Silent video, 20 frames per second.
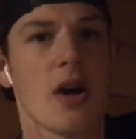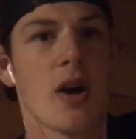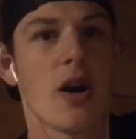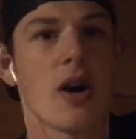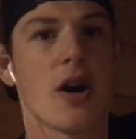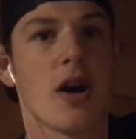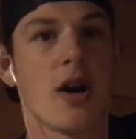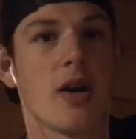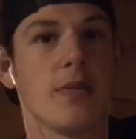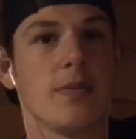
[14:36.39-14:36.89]

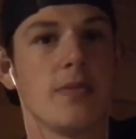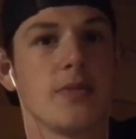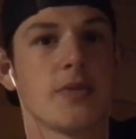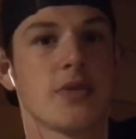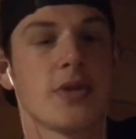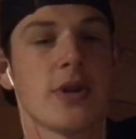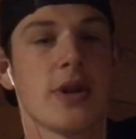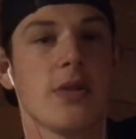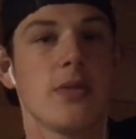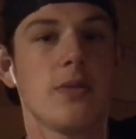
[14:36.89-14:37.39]
So
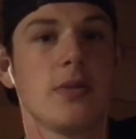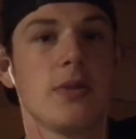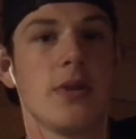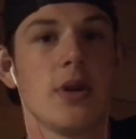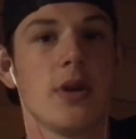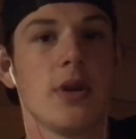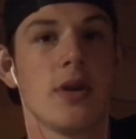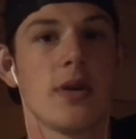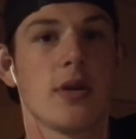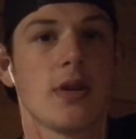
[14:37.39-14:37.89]
now
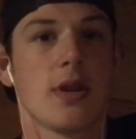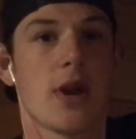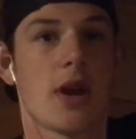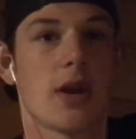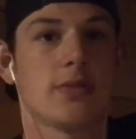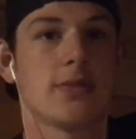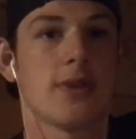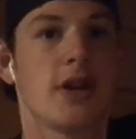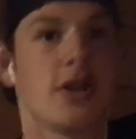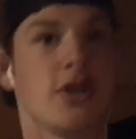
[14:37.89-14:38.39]
our
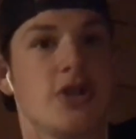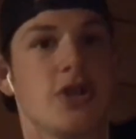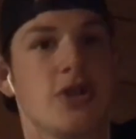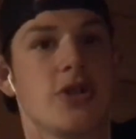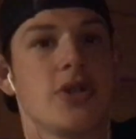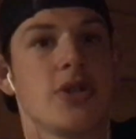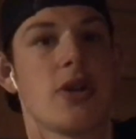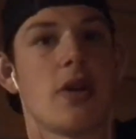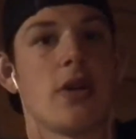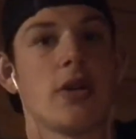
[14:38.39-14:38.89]
lodge is
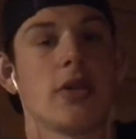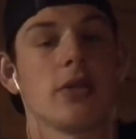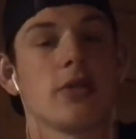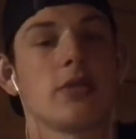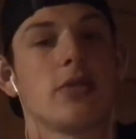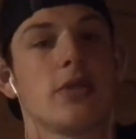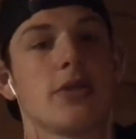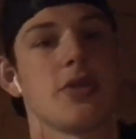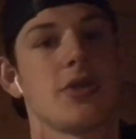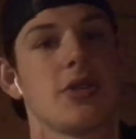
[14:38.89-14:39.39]
on
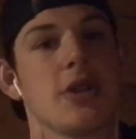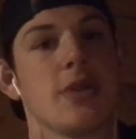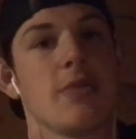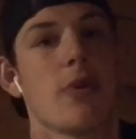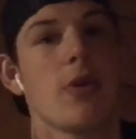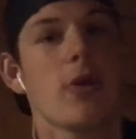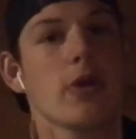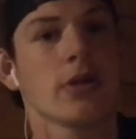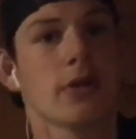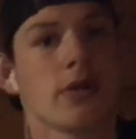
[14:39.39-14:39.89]
Cluster State
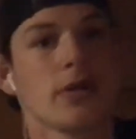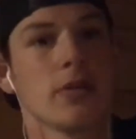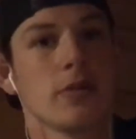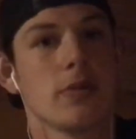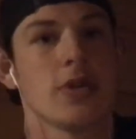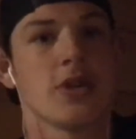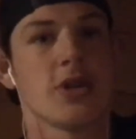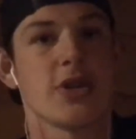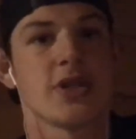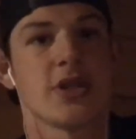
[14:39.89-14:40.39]
Park,
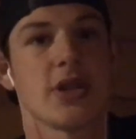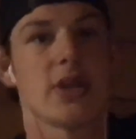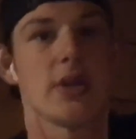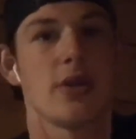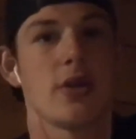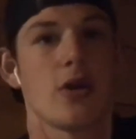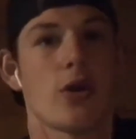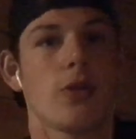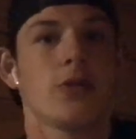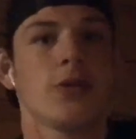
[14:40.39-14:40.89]
which I said
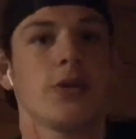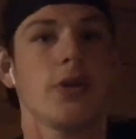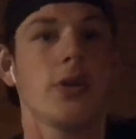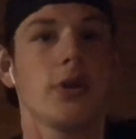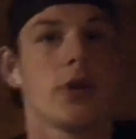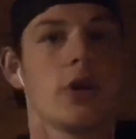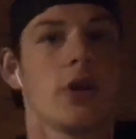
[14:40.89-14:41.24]
earlier.